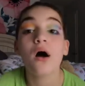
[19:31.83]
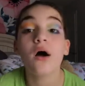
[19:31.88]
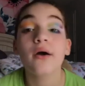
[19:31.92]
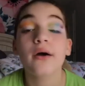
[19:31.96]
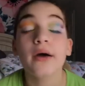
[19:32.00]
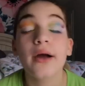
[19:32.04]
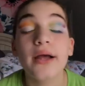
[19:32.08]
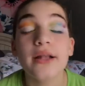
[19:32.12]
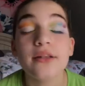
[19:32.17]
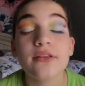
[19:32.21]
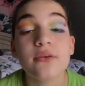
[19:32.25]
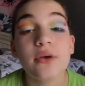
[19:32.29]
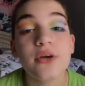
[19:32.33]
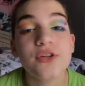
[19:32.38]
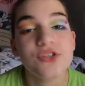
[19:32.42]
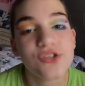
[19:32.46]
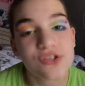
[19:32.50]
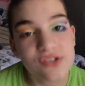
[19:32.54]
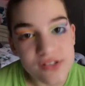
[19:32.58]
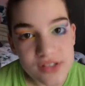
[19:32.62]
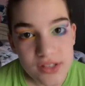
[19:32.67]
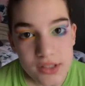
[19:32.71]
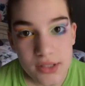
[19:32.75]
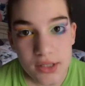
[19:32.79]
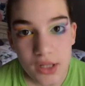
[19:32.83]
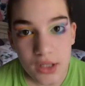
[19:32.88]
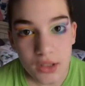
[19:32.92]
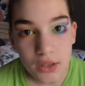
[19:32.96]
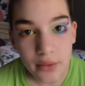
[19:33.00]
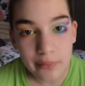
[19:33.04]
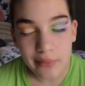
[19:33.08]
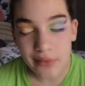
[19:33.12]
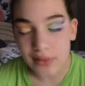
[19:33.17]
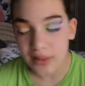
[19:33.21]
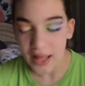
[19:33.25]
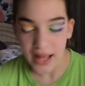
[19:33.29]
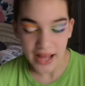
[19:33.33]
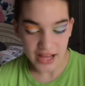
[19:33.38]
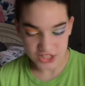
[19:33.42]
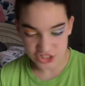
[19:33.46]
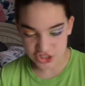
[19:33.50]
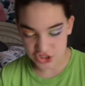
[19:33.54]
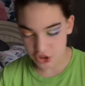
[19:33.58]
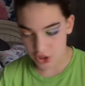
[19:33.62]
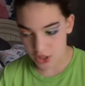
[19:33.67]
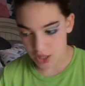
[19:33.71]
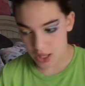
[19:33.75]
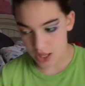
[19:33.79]
Alright, so I just did the lower
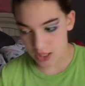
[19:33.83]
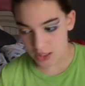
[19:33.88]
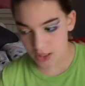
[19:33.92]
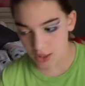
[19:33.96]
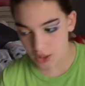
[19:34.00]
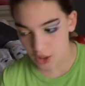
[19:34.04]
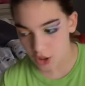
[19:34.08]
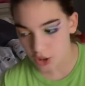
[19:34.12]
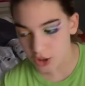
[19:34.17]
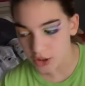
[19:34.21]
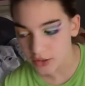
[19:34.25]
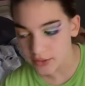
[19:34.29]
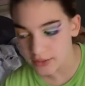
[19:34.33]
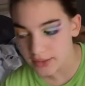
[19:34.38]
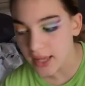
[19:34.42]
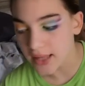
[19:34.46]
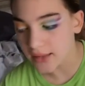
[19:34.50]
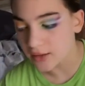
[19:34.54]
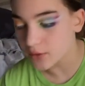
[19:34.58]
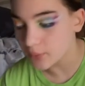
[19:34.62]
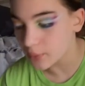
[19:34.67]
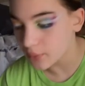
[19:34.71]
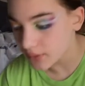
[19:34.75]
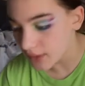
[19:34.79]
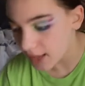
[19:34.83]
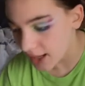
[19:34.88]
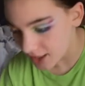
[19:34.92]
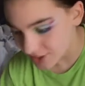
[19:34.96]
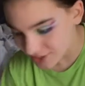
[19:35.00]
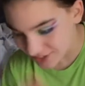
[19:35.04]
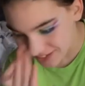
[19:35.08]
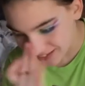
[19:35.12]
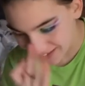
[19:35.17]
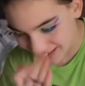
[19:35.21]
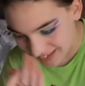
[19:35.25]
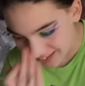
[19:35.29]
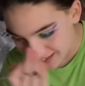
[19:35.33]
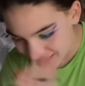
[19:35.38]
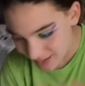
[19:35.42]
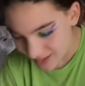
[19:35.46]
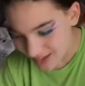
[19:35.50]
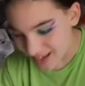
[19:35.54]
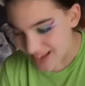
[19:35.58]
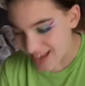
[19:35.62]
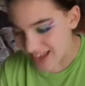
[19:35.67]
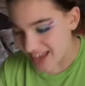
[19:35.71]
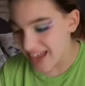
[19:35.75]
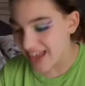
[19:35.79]
lash line, or yeah, lower lash line,
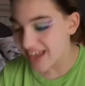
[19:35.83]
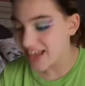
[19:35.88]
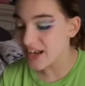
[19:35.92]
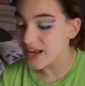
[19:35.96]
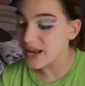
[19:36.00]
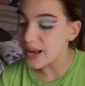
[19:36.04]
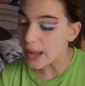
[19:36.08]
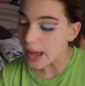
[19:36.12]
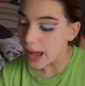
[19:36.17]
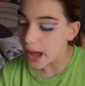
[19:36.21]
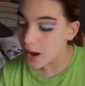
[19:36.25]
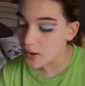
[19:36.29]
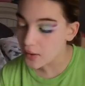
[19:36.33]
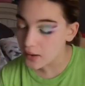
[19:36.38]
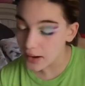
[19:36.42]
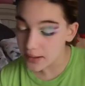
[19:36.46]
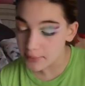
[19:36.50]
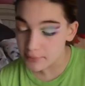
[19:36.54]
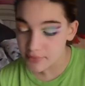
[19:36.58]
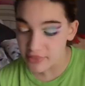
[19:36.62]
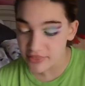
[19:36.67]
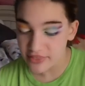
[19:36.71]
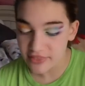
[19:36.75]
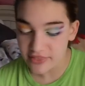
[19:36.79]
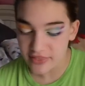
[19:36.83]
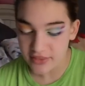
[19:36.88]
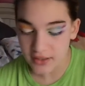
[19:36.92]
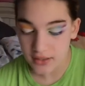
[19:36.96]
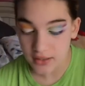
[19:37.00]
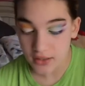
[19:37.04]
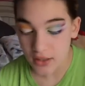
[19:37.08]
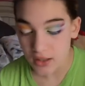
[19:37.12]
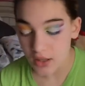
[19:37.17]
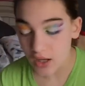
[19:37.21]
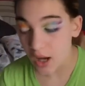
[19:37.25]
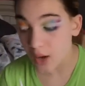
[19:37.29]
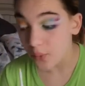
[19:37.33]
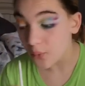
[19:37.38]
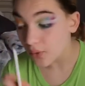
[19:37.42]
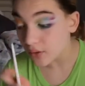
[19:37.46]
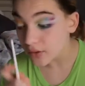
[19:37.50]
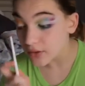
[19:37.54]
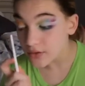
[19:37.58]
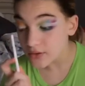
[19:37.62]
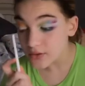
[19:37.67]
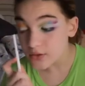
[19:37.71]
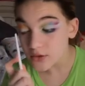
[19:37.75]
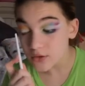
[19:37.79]
and now I'm thinking I
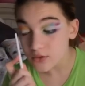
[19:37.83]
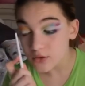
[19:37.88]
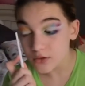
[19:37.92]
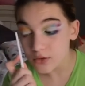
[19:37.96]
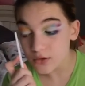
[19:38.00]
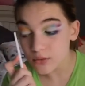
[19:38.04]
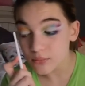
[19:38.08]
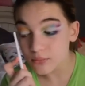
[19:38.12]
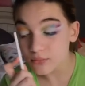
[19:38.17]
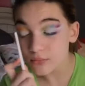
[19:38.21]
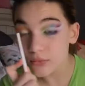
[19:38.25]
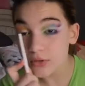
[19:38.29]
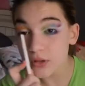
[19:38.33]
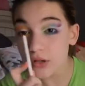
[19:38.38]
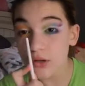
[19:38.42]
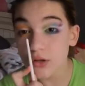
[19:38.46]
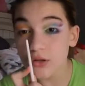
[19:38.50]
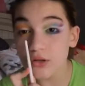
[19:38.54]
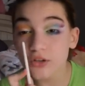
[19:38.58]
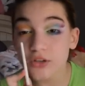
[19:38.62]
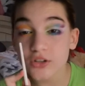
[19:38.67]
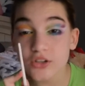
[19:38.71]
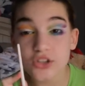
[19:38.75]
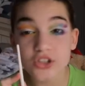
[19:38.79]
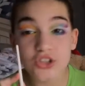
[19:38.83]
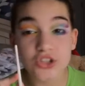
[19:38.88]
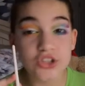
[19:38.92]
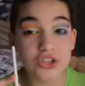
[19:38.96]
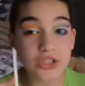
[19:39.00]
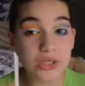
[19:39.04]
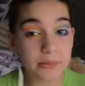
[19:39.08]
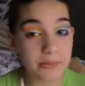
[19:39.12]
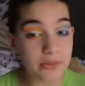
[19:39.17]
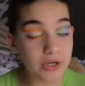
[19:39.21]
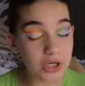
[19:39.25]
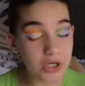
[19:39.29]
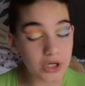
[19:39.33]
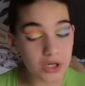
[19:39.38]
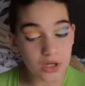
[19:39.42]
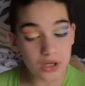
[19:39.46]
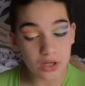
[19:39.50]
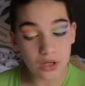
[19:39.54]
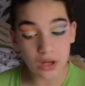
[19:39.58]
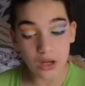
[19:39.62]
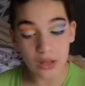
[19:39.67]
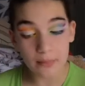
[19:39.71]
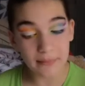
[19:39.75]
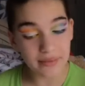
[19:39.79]
want to do some shimmer
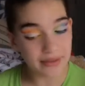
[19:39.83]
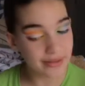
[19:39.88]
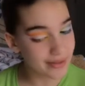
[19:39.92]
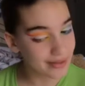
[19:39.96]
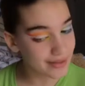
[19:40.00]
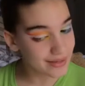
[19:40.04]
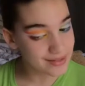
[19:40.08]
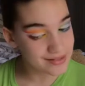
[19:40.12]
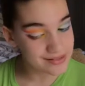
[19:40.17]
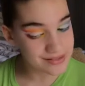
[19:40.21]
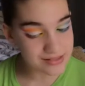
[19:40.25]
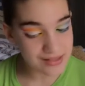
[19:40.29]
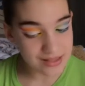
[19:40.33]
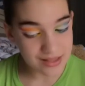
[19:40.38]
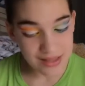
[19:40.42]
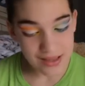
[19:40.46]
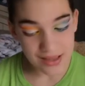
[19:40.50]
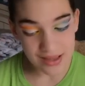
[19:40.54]
on my eyes.